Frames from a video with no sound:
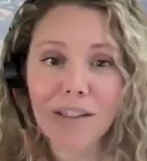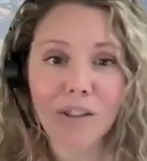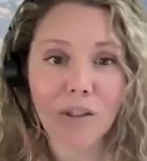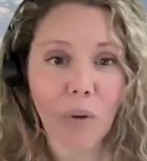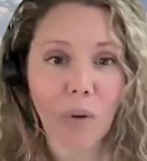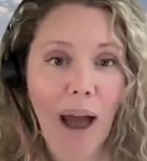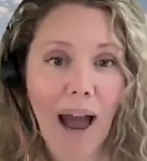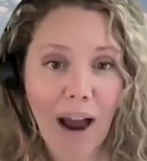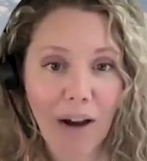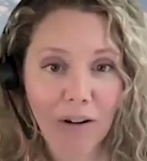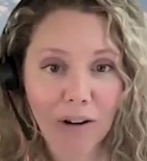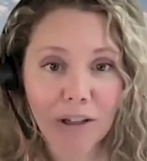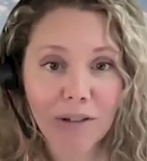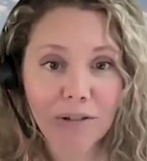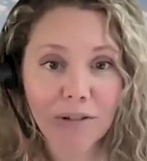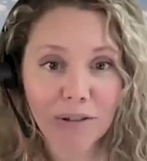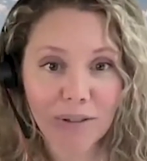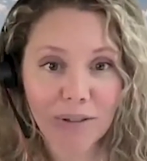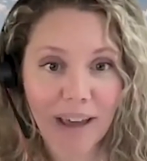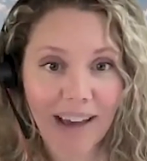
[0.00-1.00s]
So how do
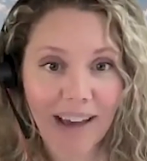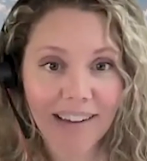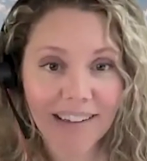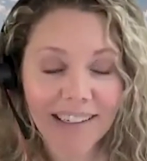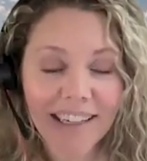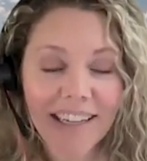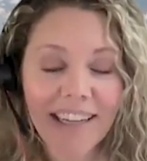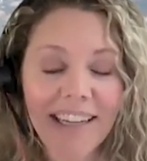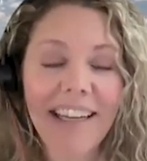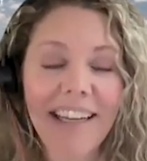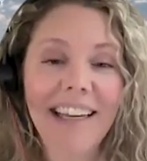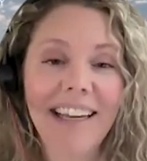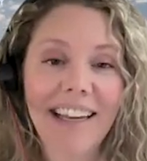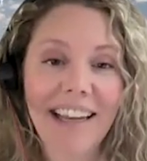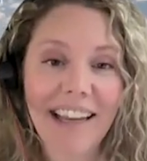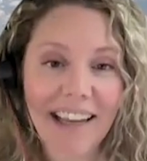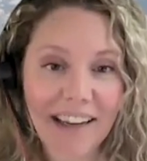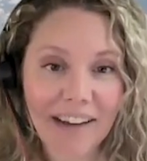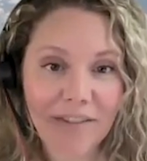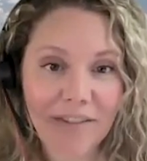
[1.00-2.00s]
you do that
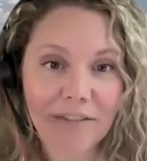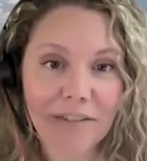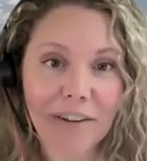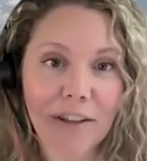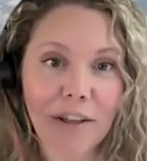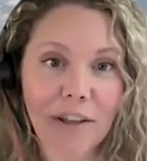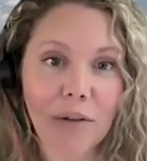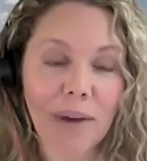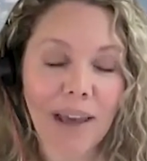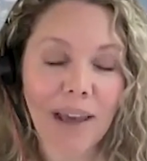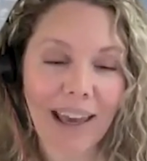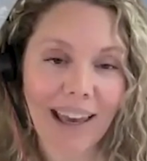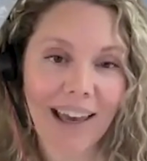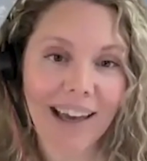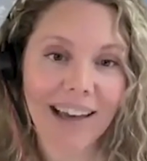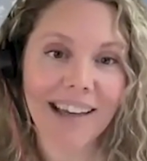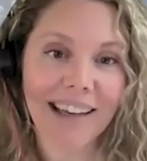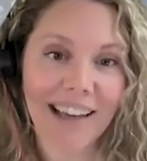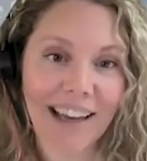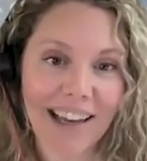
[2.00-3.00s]
if you
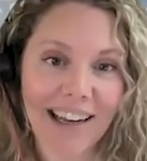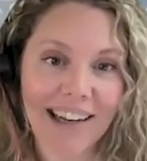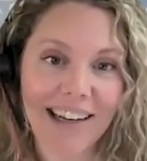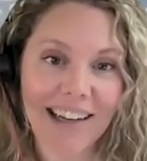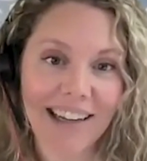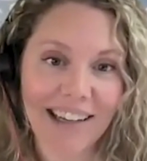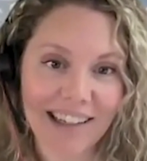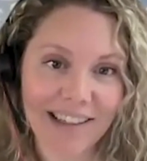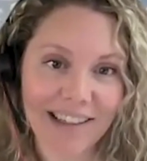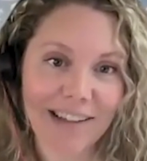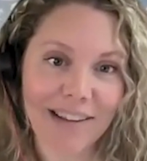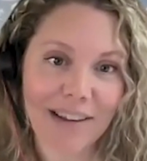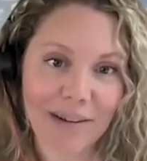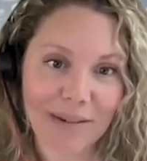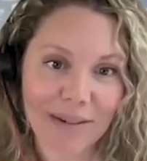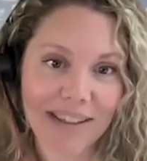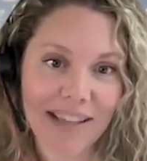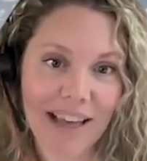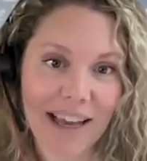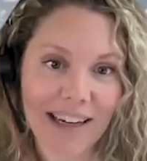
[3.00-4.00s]
can't get into
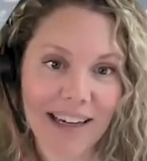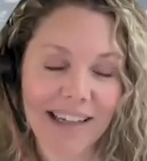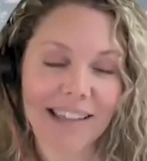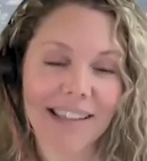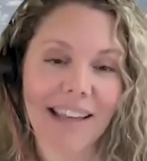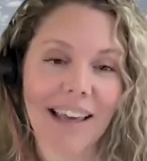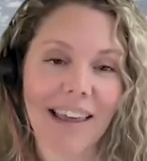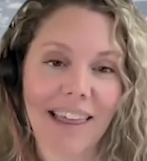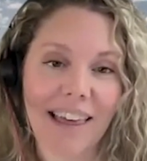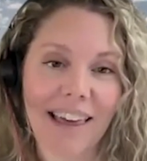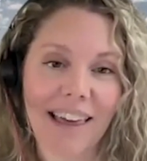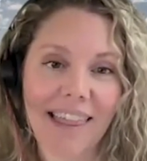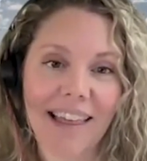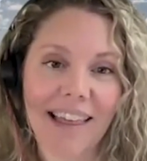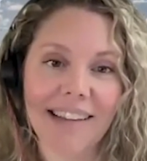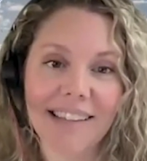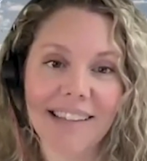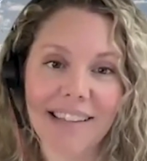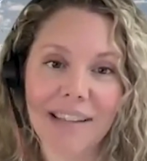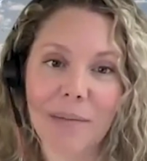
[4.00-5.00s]
those settings? I think
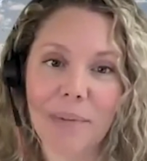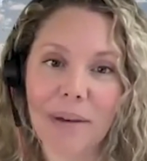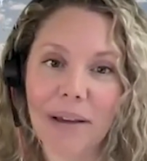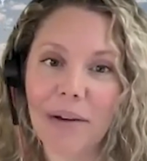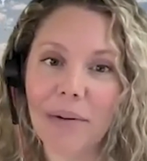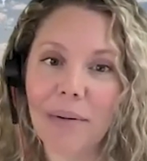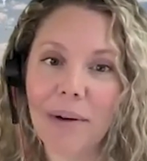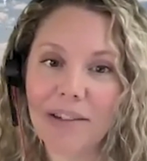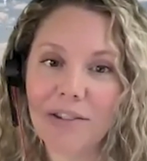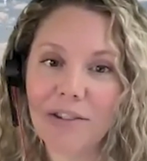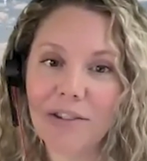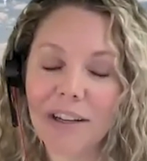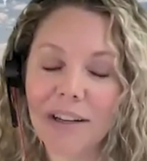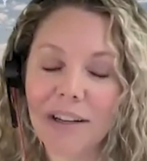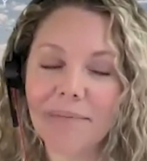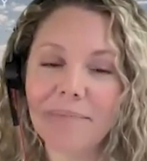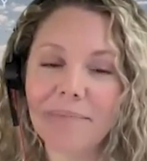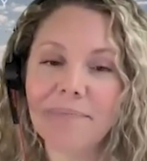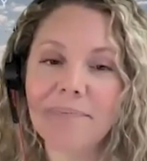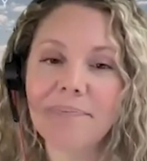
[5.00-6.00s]
that's the big
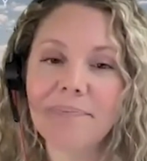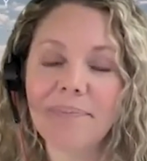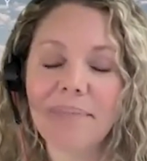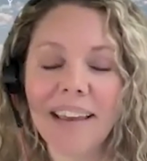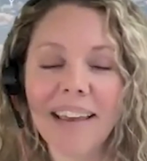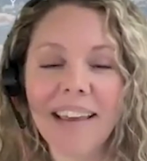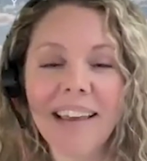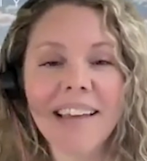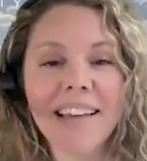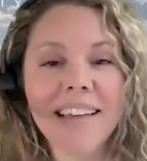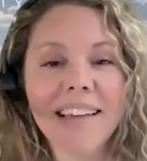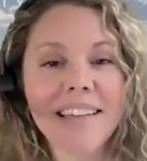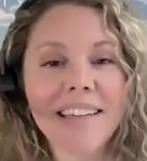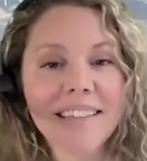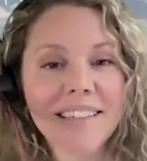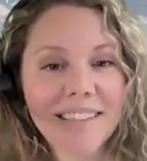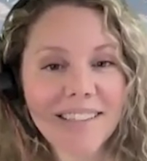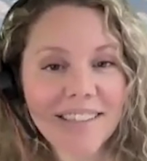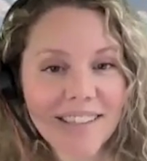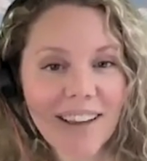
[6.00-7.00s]
question.
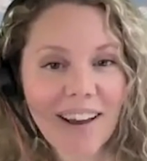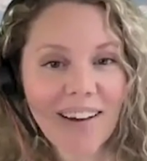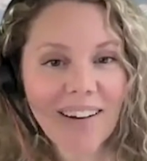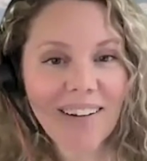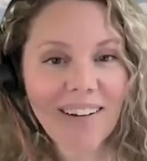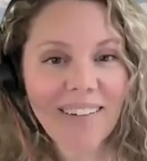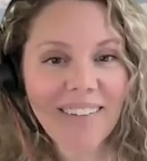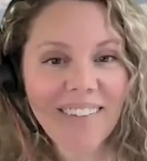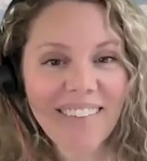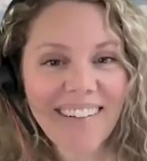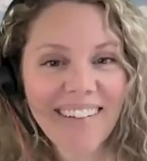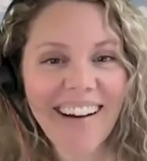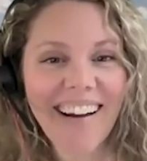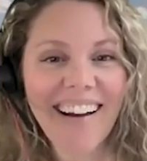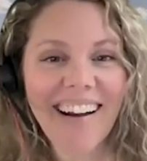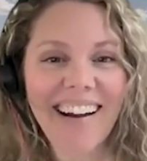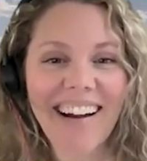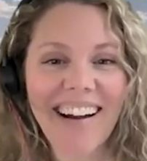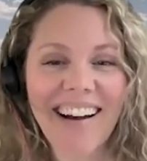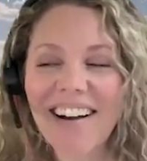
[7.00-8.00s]
So
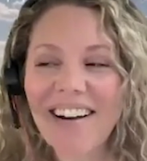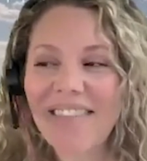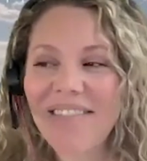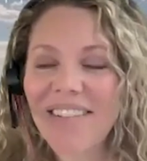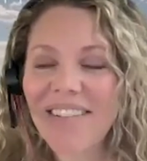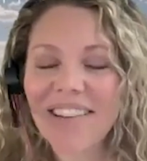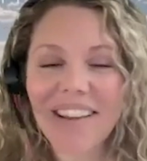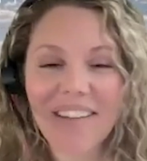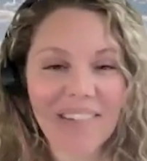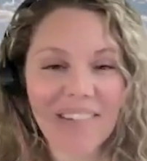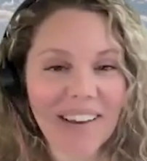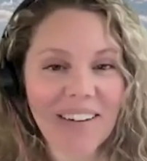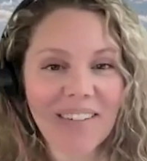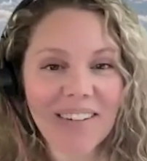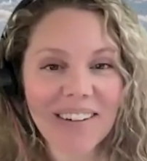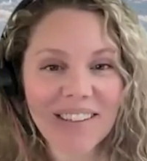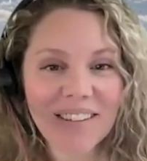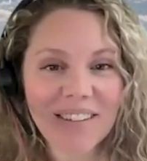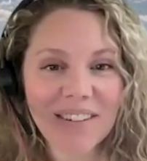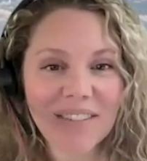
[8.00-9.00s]
um, let me
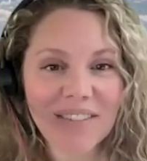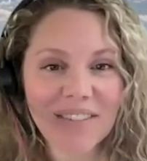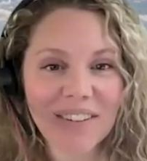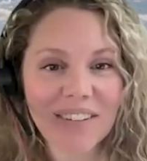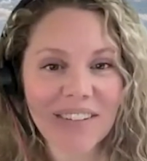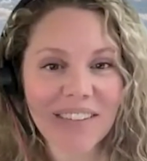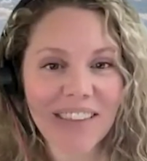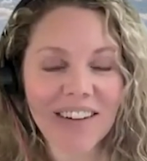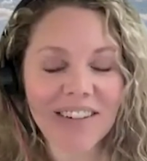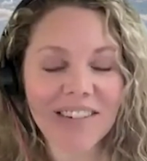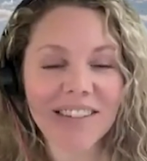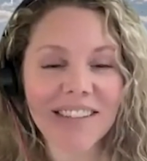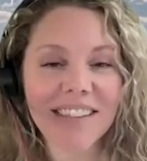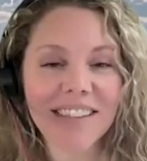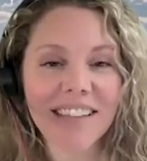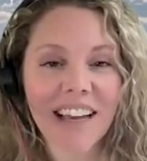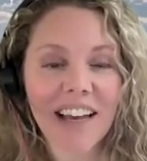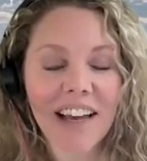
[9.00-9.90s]
go into a few of those